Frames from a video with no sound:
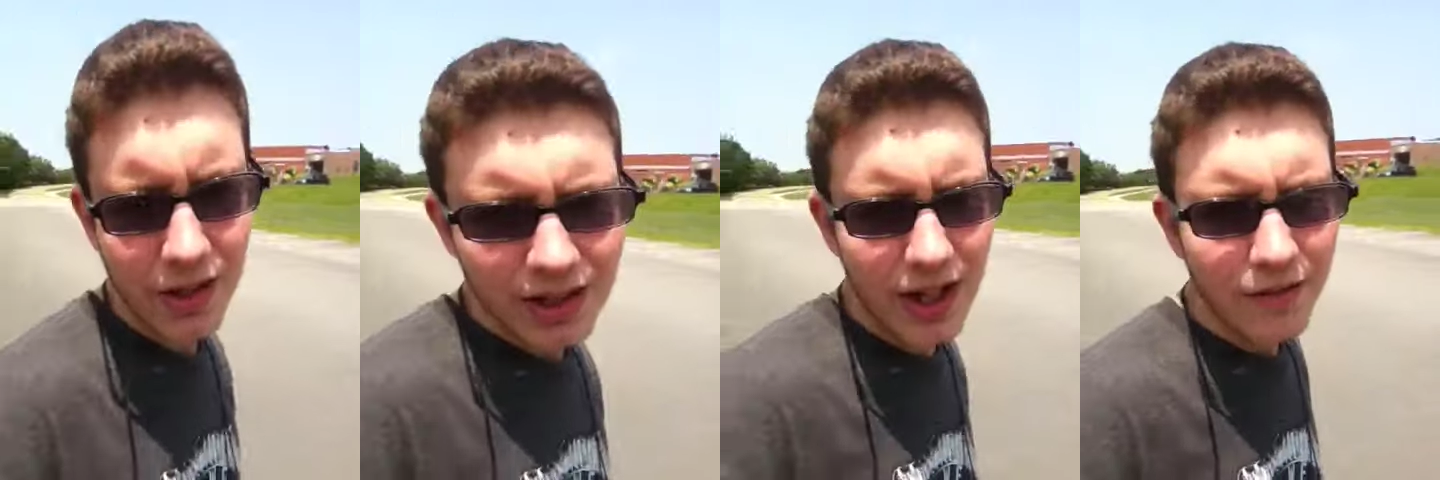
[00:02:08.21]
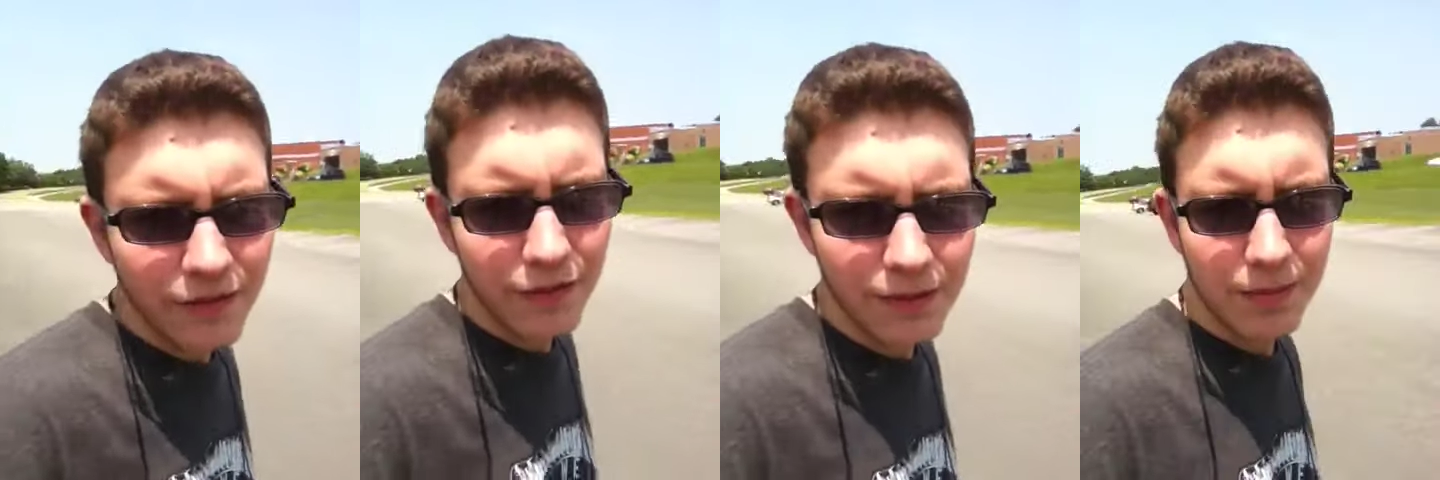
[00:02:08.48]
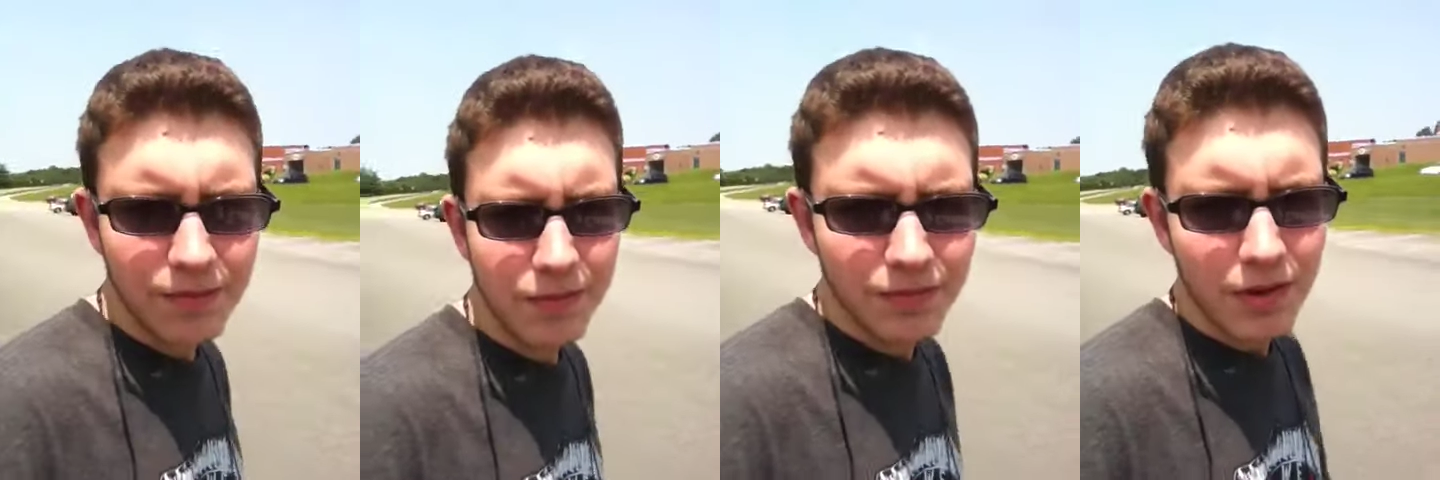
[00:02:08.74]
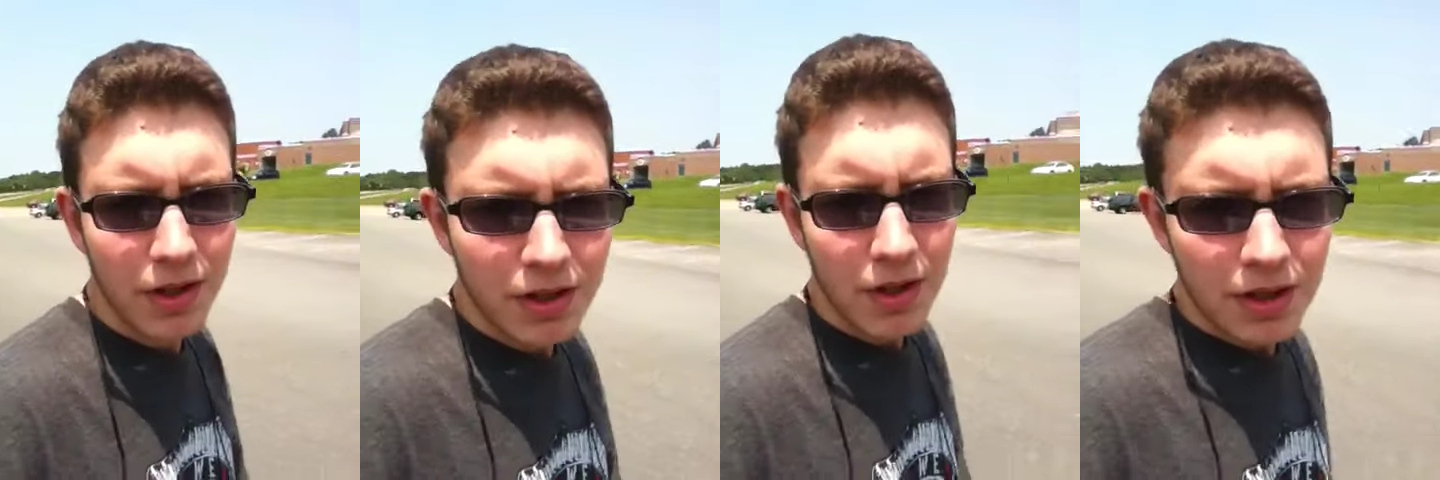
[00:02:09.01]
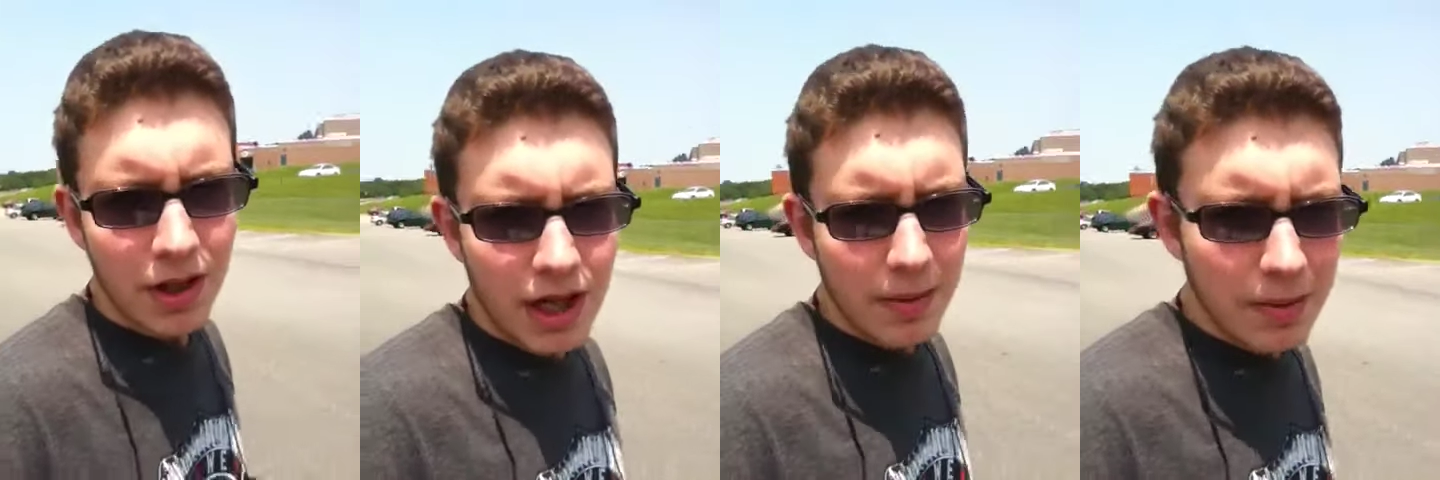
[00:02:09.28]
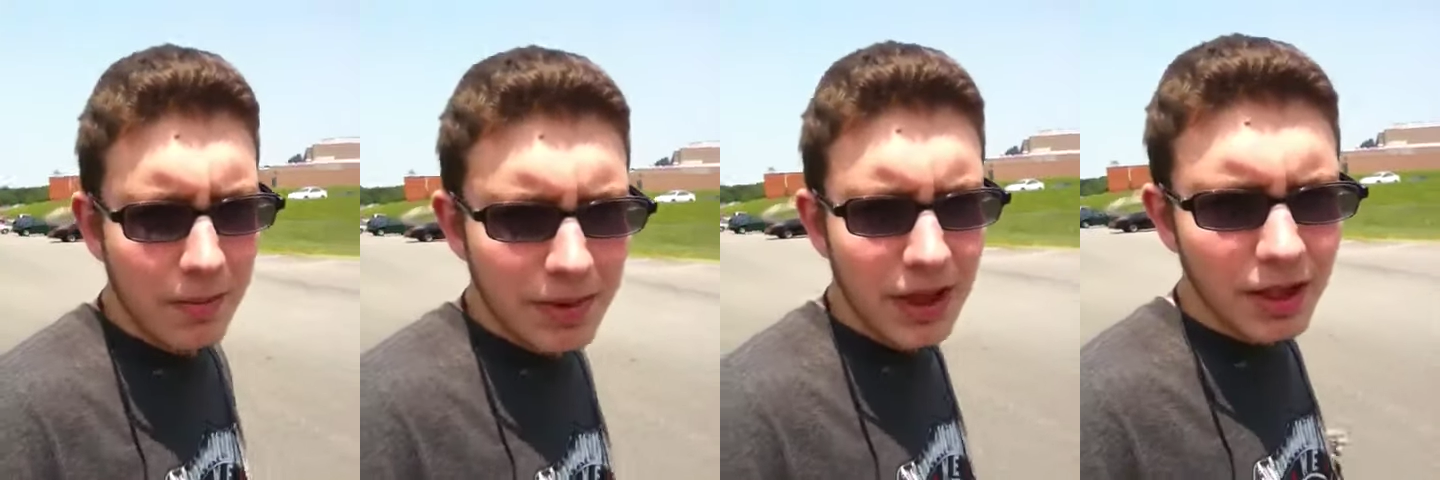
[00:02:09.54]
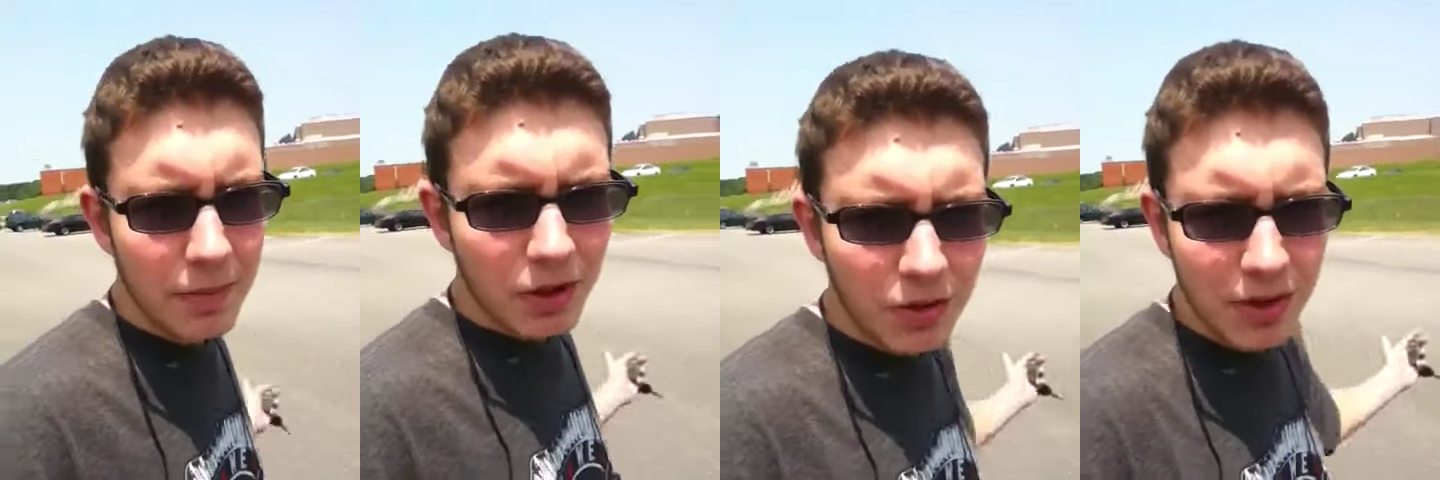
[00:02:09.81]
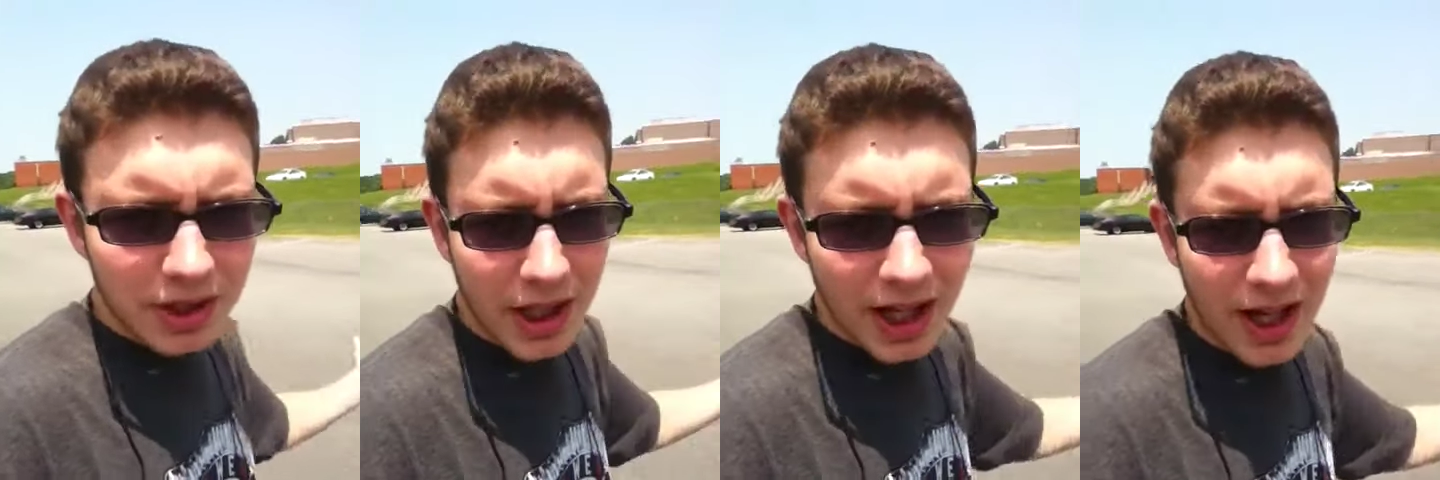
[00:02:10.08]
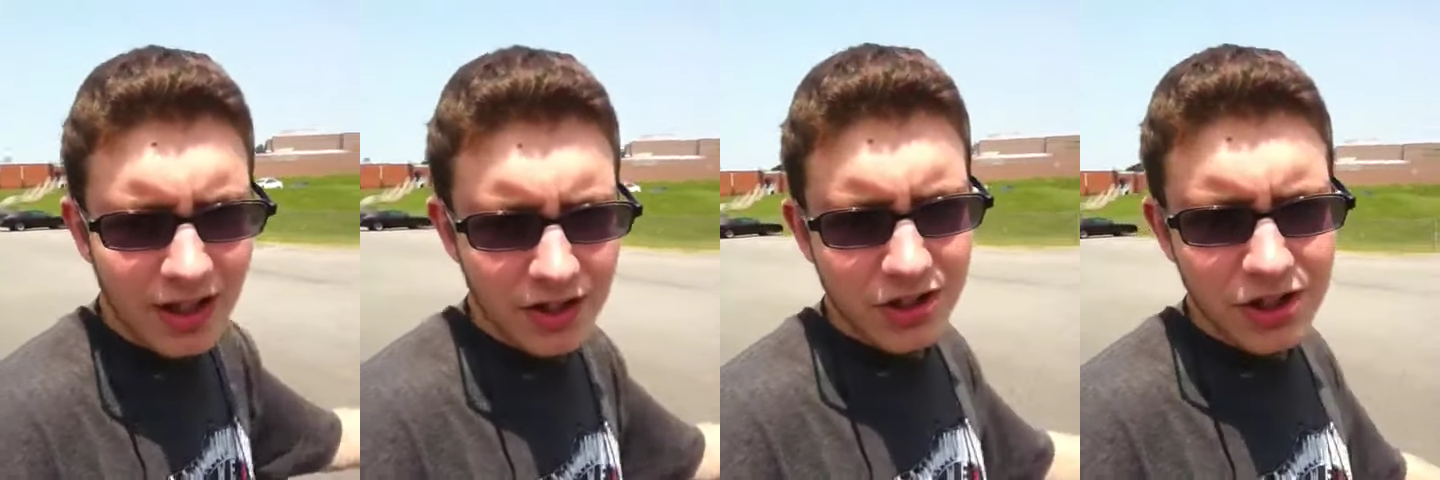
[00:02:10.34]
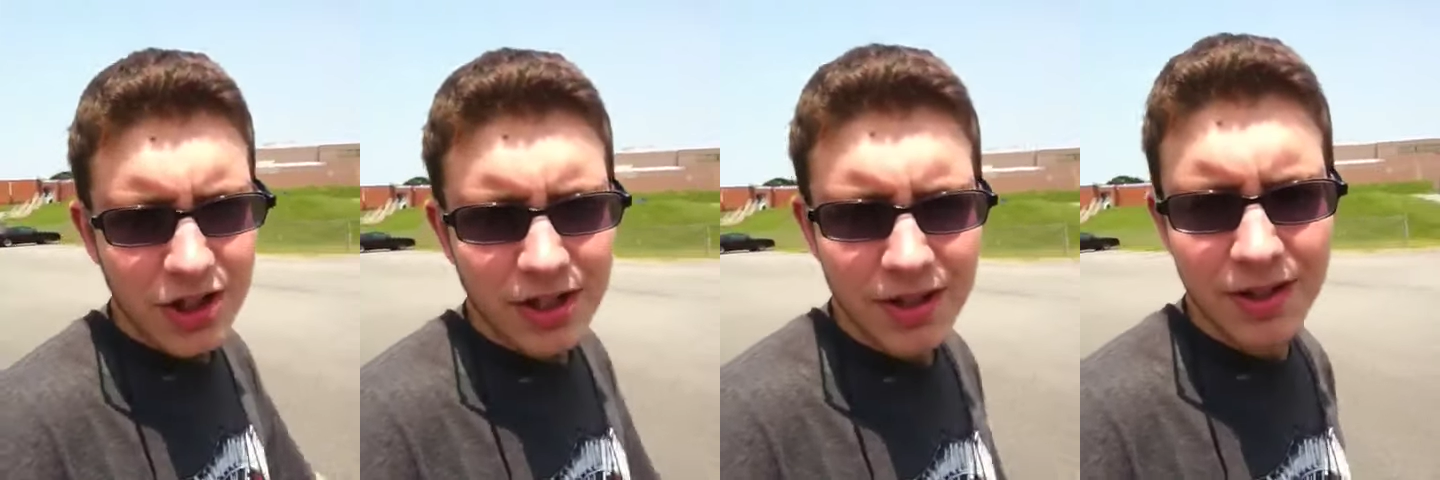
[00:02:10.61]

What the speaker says: life. I mean, me, I'm going to college.